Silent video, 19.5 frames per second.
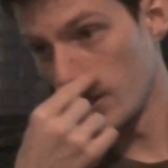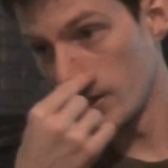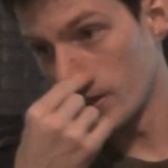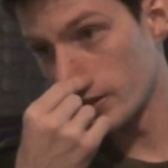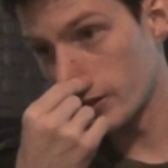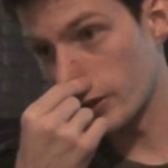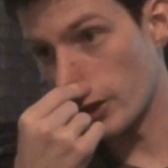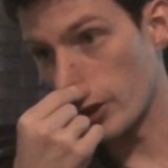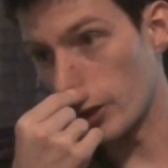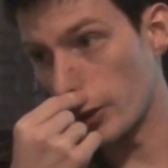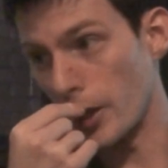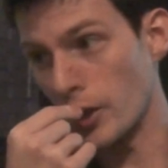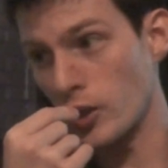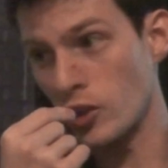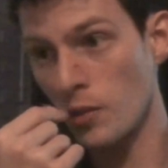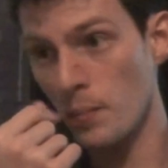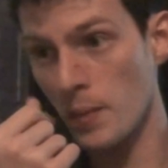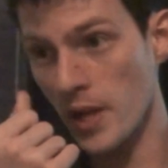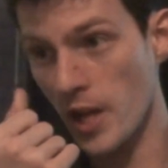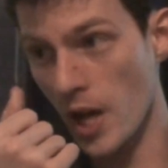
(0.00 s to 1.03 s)
So they
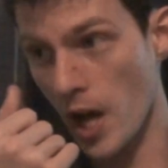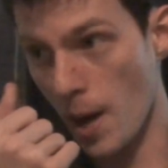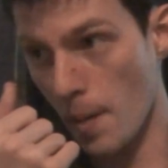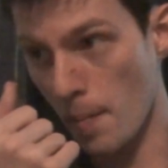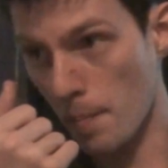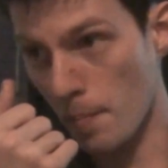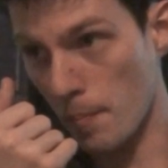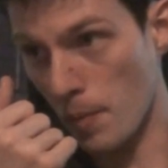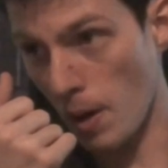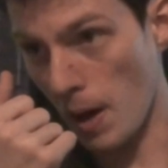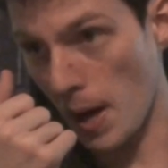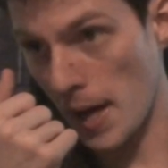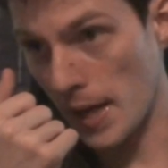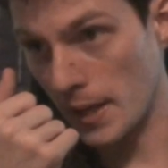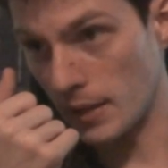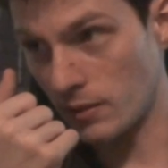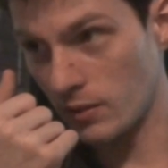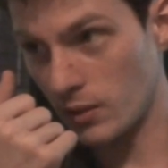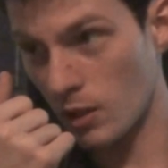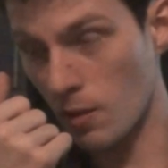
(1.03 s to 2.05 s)
should be up by
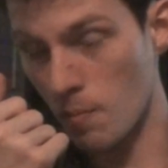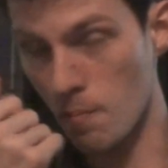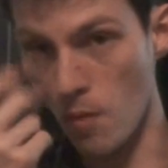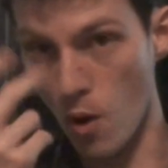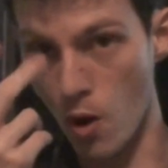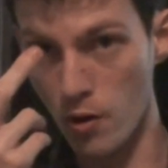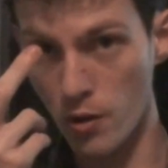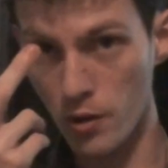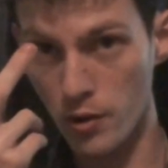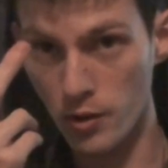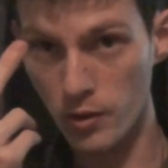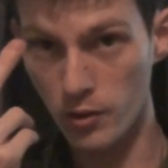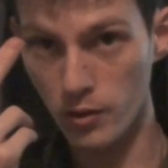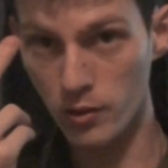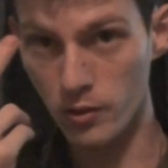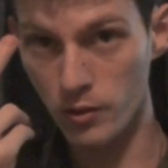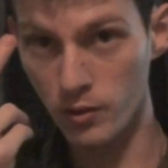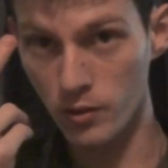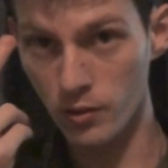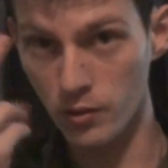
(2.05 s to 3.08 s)
tomorrow.
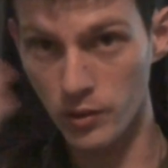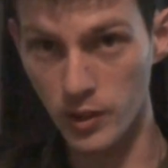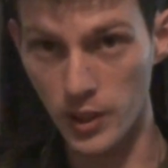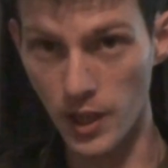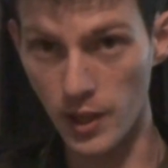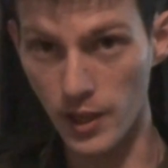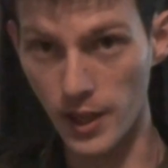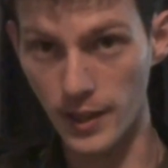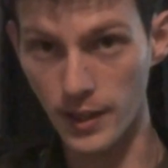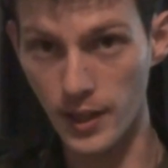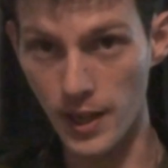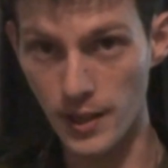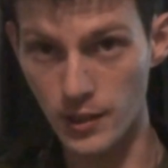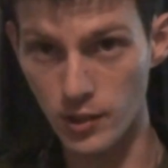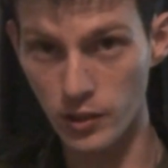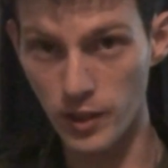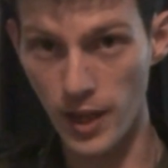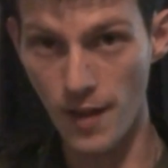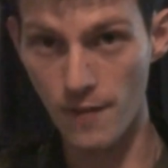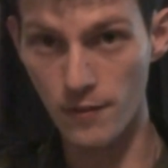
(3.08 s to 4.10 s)
Yeah, I
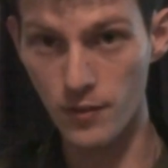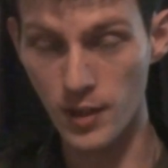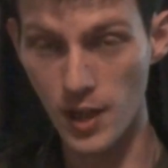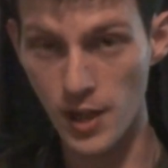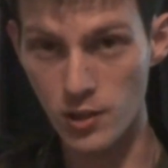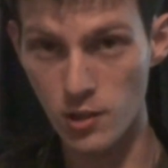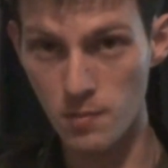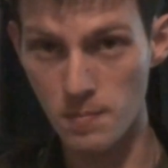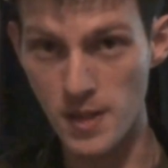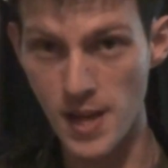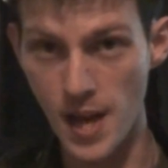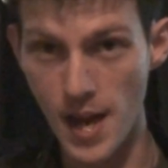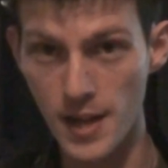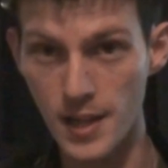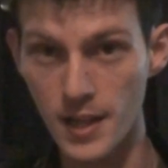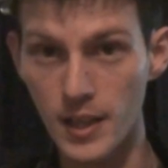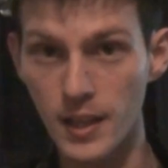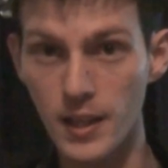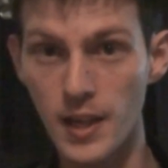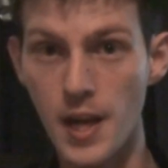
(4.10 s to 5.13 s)
should be
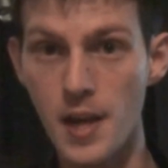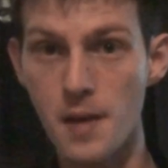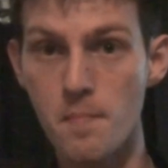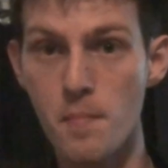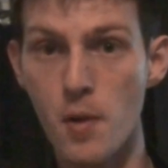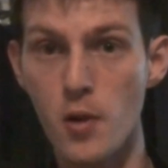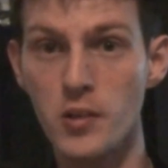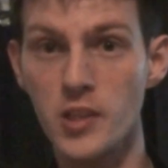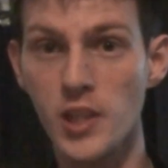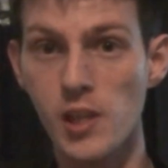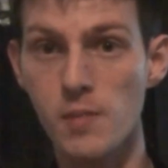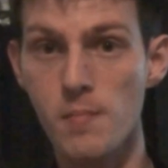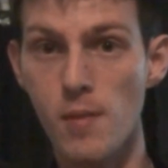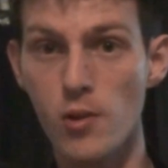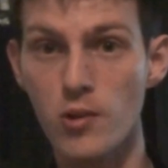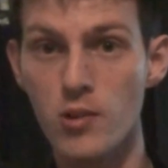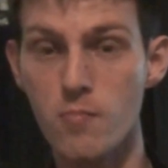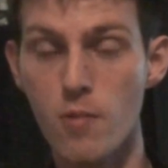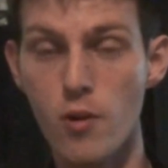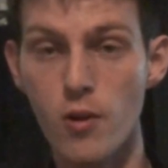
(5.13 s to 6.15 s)
editing and posting them
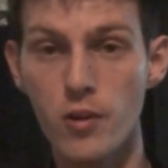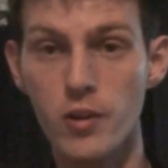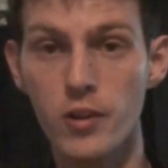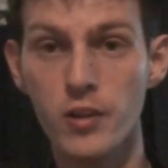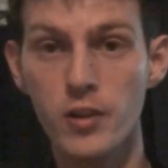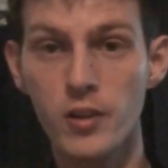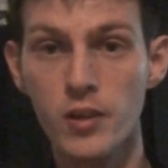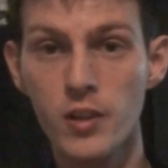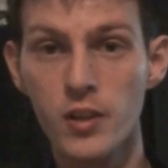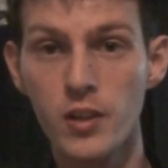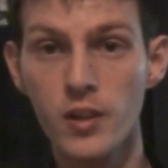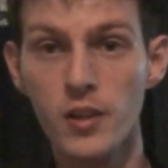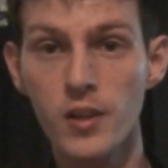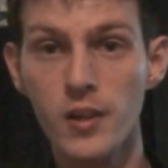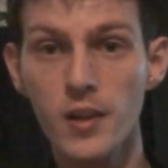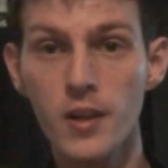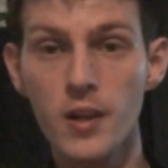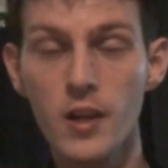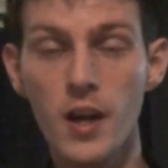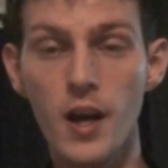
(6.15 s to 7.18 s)
both tomorrow.
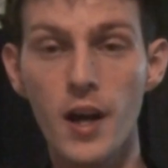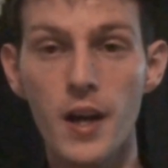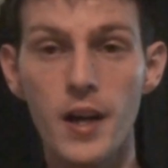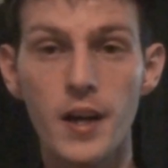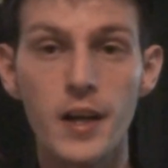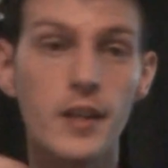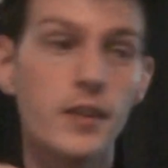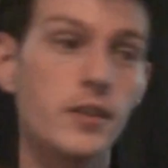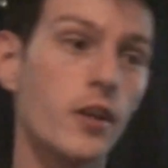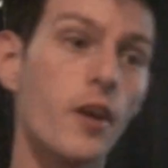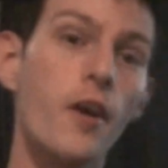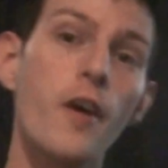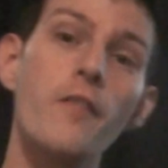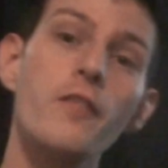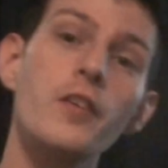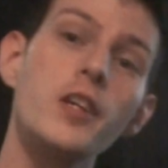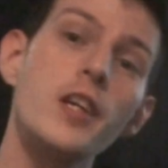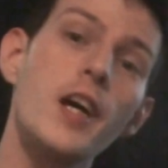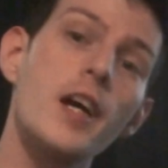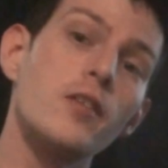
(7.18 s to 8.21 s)
So
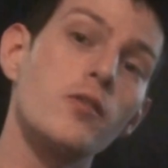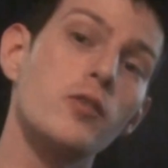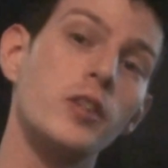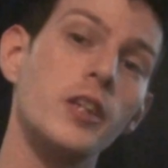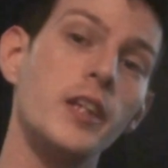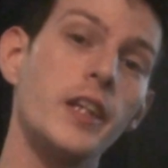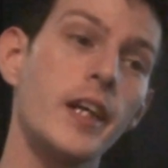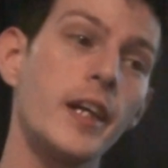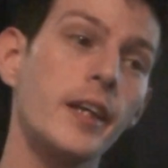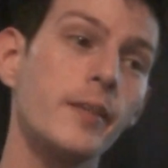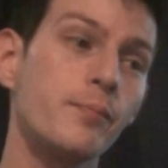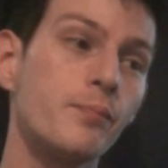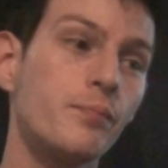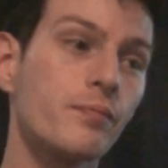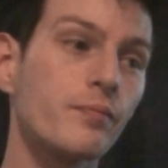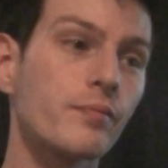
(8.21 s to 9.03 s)
hopefully you guys will see that.